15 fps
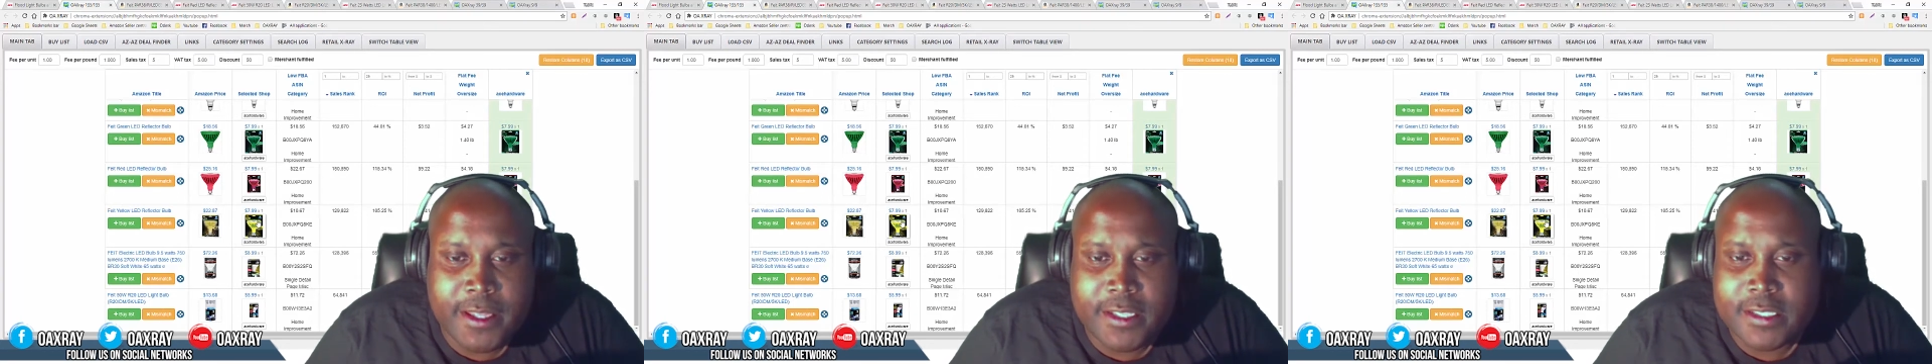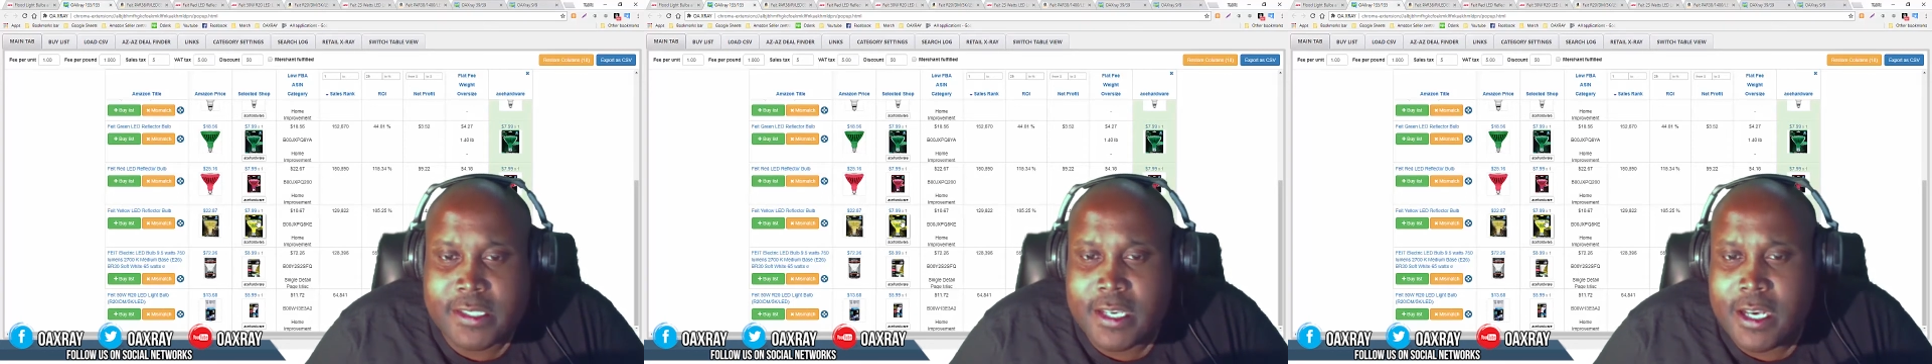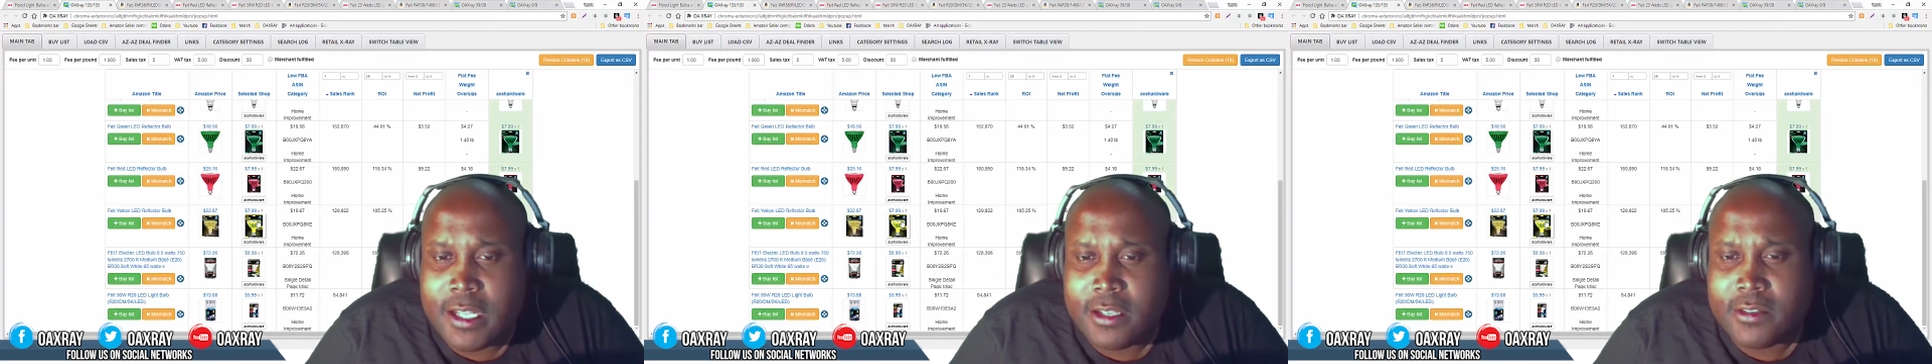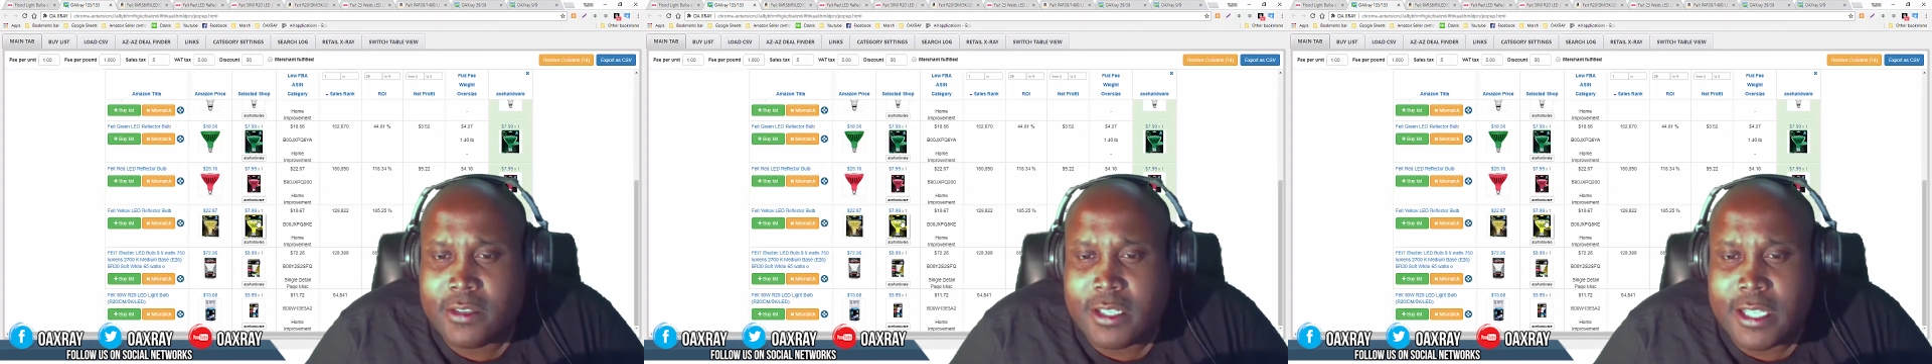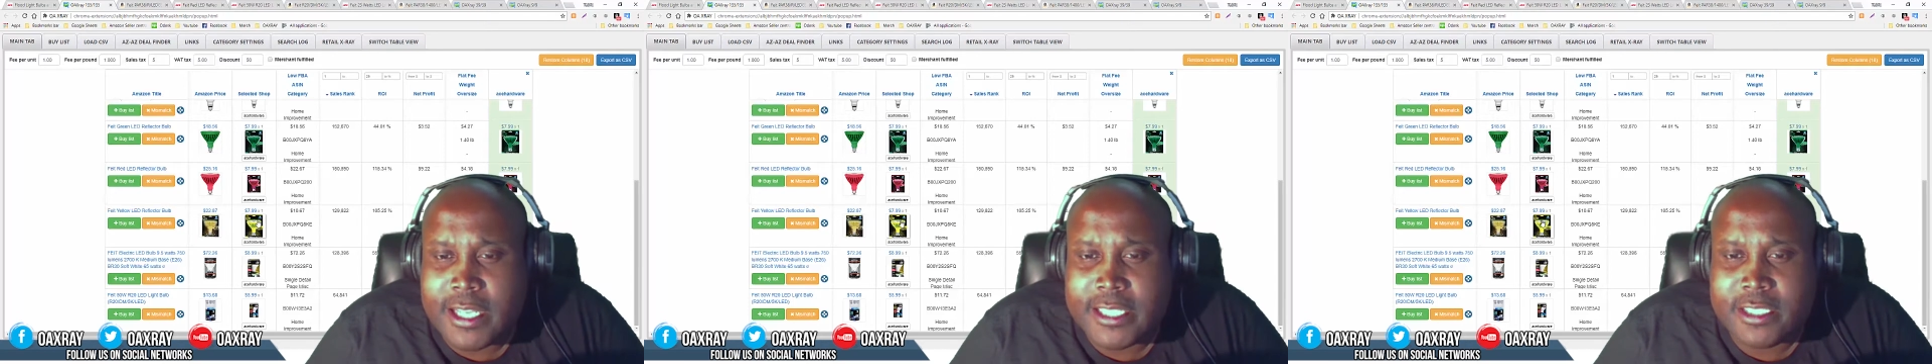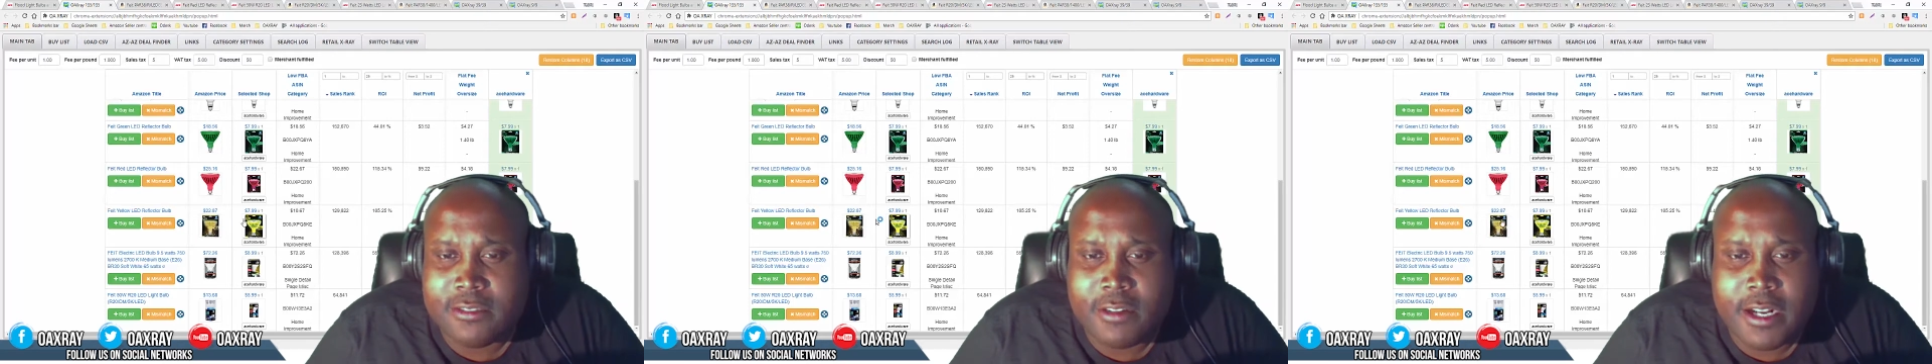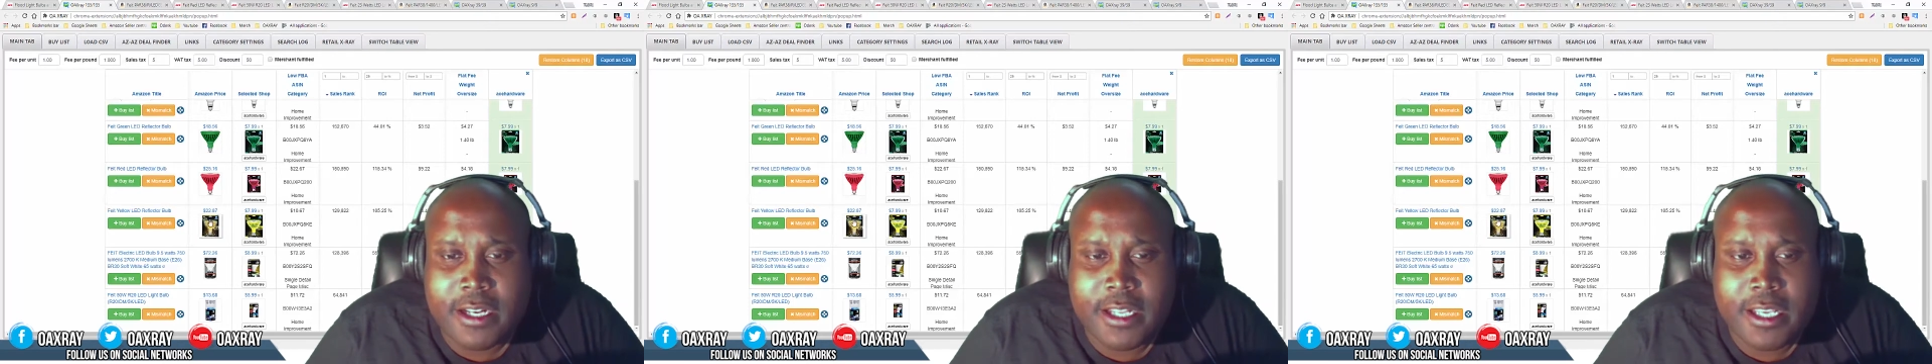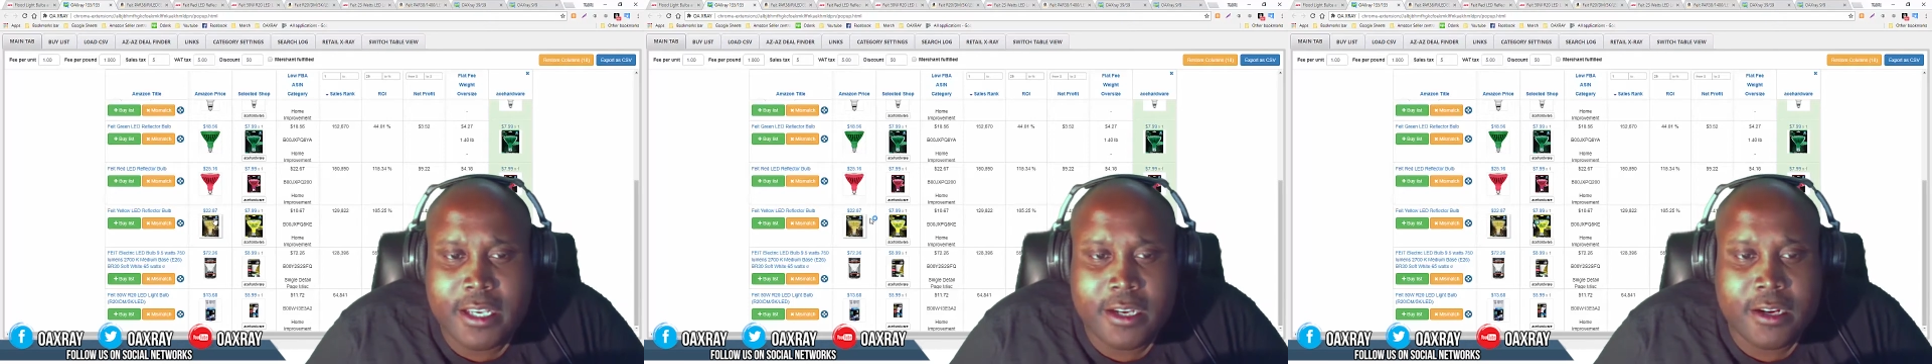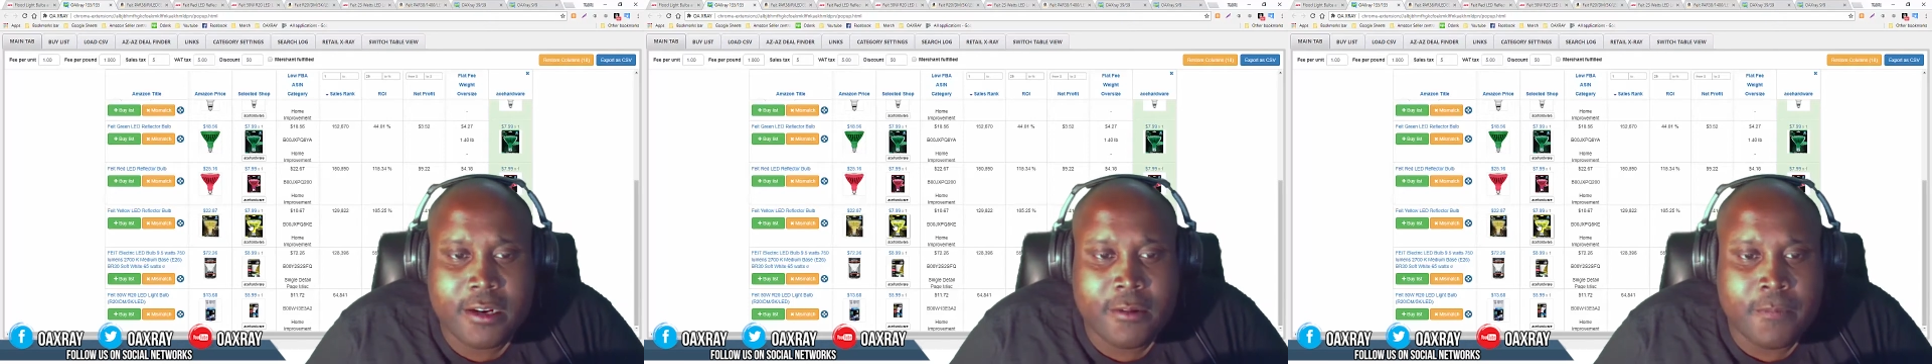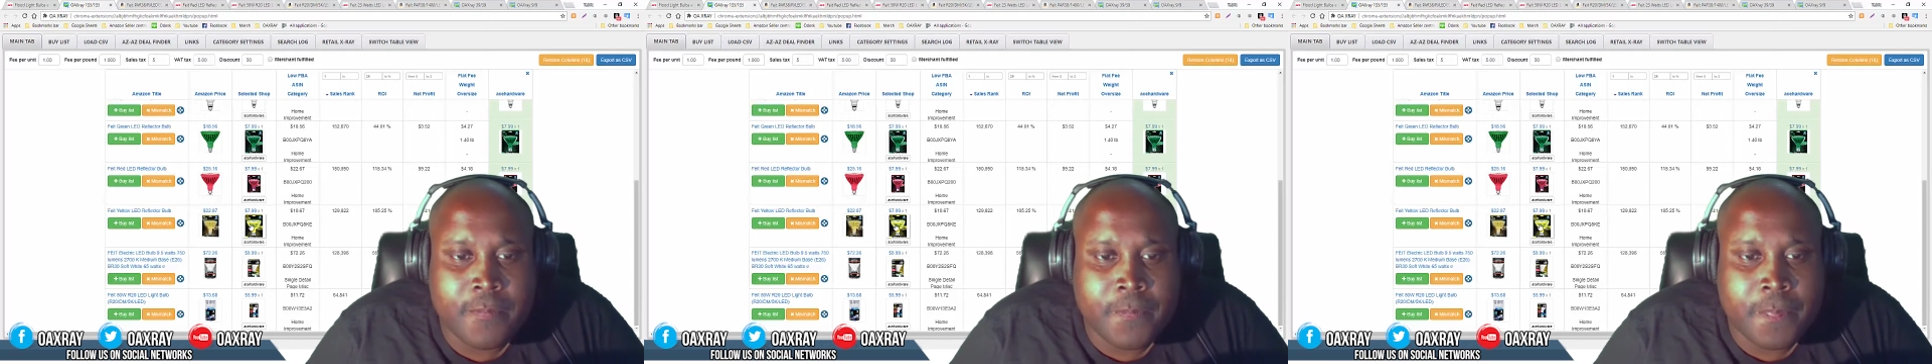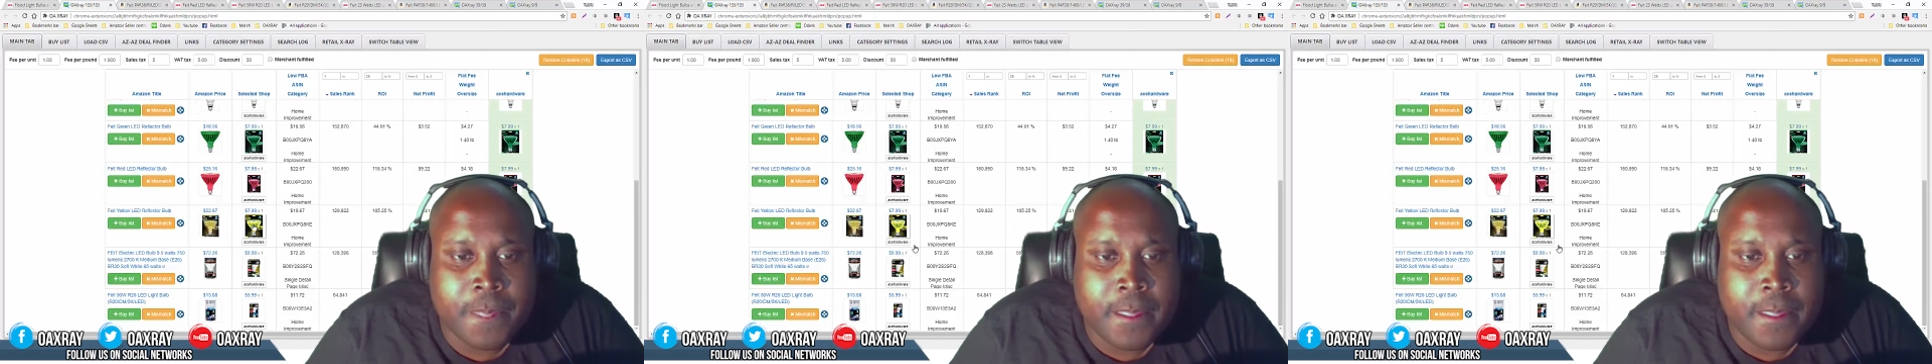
these colored lights right here.